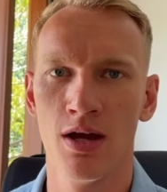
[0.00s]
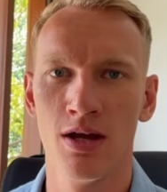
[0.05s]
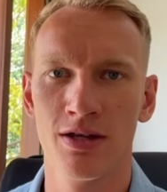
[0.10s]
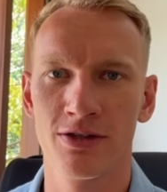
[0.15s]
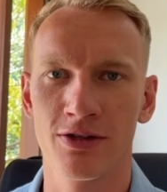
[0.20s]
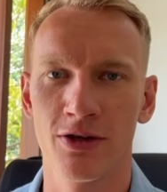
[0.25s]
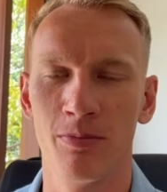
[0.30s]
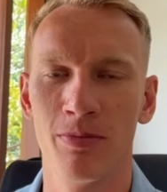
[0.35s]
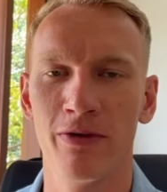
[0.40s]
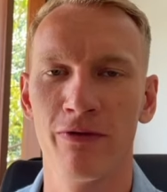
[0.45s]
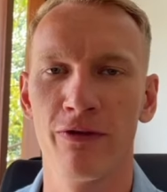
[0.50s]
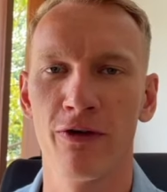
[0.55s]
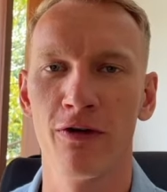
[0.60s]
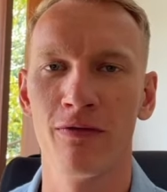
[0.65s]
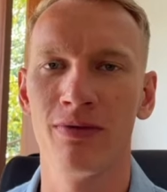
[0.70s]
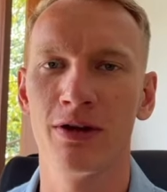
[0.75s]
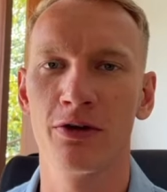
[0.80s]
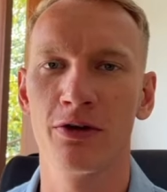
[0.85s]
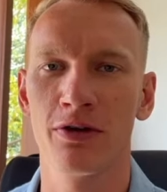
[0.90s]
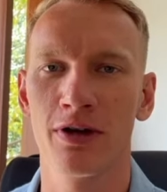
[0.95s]
So before
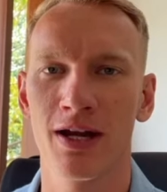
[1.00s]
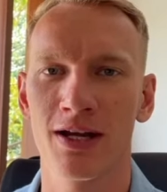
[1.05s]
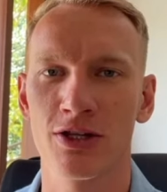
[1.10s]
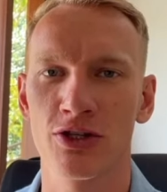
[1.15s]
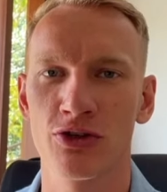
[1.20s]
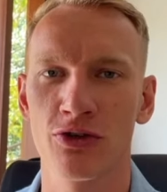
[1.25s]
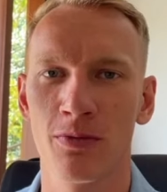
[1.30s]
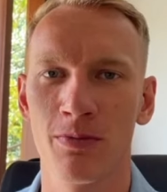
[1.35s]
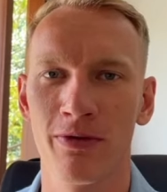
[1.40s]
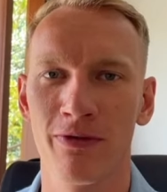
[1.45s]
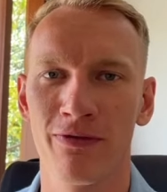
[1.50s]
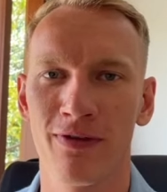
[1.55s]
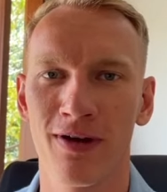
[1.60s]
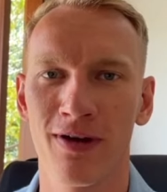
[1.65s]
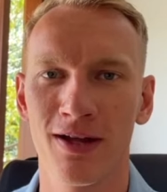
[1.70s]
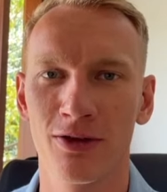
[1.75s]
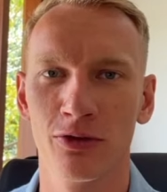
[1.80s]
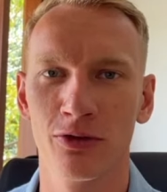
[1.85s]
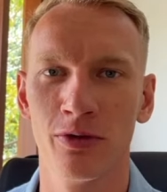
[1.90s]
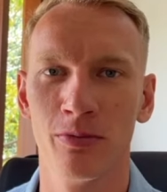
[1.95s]
we connect
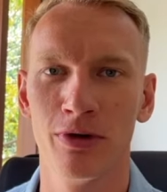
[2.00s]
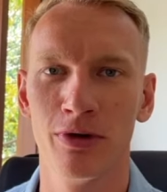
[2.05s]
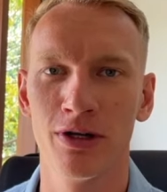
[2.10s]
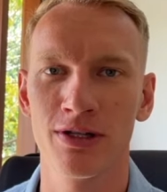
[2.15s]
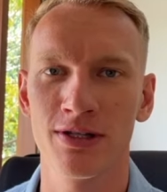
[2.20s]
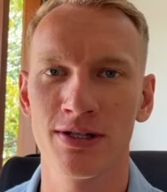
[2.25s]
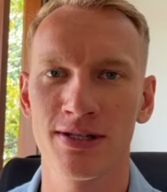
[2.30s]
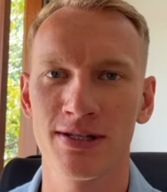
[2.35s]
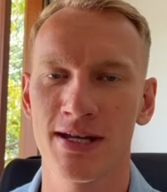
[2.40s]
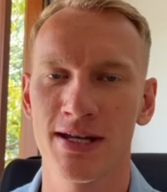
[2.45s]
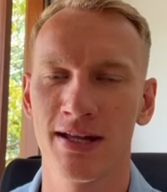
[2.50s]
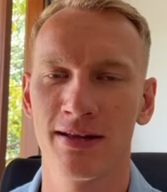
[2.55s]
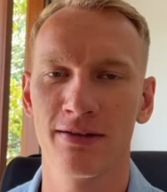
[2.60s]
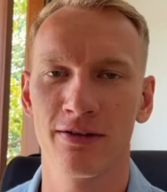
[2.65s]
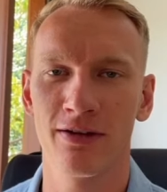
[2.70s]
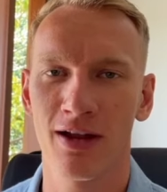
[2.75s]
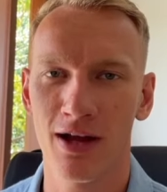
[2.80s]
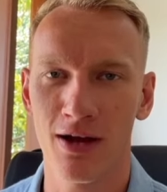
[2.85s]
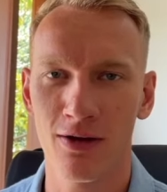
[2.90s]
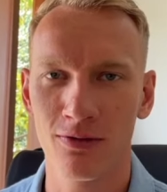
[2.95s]
Shopify to the Merchant Center
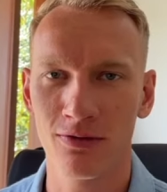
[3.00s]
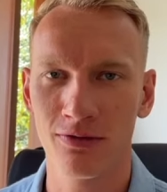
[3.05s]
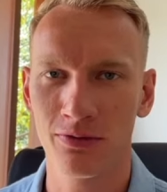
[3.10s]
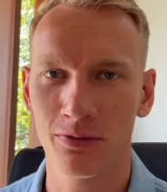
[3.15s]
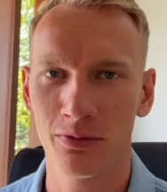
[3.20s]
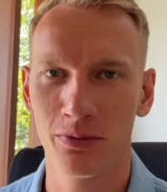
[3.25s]
account,